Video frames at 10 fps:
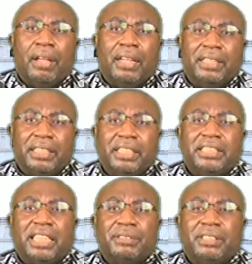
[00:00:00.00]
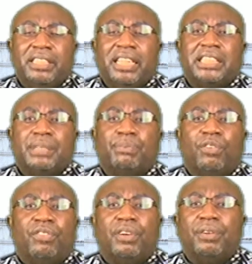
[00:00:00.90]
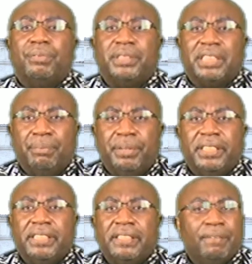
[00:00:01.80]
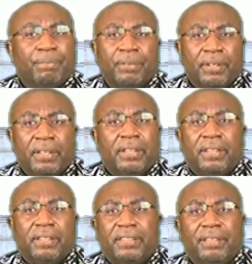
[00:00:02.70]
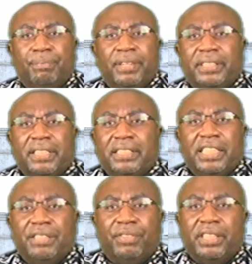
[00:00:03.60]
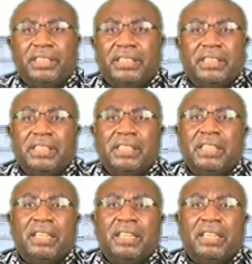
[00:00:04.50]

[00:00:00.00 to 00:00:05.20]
under the leadership of Mr. Billy. They made the event